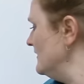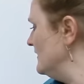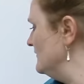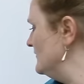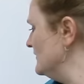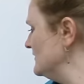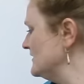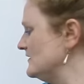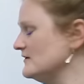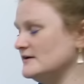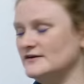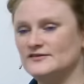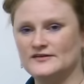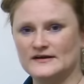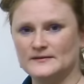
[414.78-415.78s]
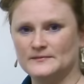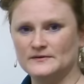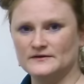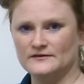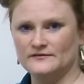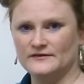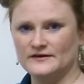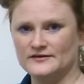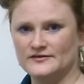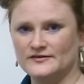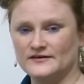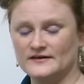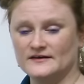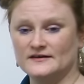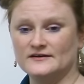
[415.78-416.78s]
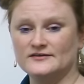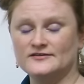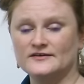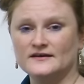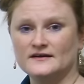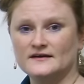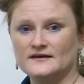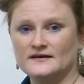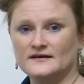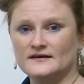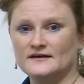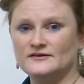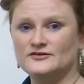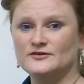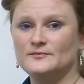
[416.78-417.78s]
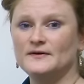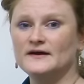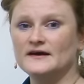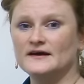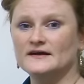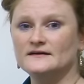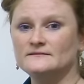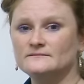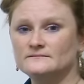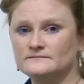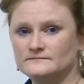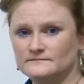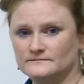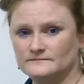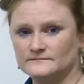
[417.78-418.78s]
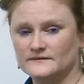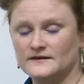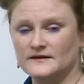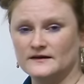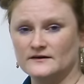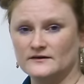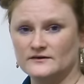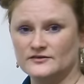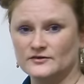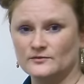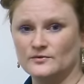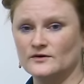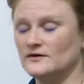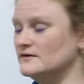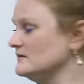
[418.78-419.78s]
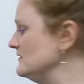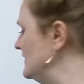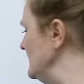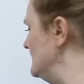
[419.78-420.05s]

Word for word: A very good example of this is in Japan, there's a word